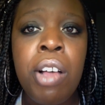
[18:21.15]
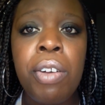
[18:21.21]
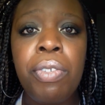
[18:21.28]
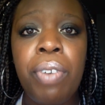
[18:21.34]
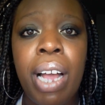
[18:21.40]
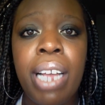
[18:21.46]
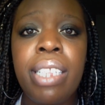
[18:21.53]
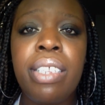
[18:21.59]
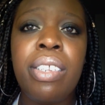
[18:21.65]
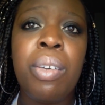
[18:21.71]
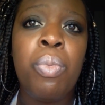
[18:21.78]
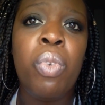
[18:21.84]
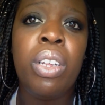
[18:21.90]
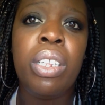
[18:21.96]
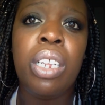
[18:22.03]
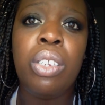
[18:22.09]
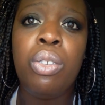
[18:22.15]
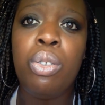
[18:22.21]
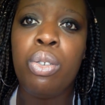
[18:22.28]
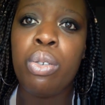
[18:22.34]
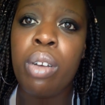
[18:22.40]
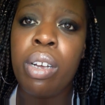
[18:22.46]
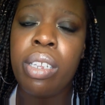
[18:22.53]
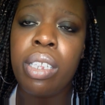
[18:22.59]
Find someone that you
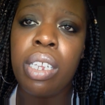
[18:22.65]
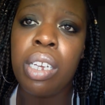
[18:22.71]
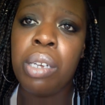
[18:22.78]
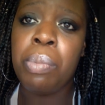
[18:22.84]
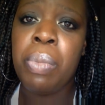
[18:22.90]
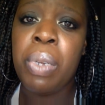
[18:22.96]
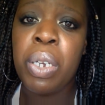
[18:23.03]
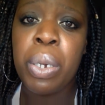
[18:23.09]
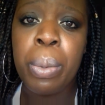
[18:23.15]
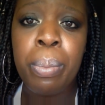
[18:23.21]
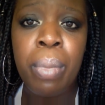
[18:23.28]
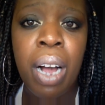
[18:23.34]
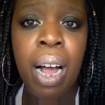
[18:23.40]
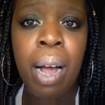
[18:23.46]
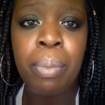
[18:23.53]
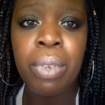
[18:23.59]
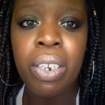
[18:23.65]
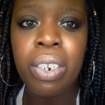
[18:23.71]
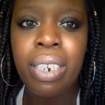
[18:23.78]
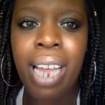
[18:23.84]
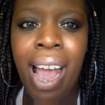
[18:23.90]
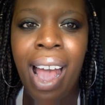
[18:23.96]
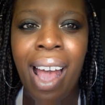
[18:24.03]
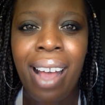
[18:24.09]
trust. It could be your mom, your
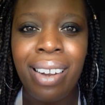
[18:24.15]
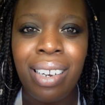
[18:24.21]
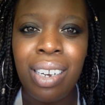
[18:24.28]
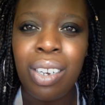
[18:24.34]
dad,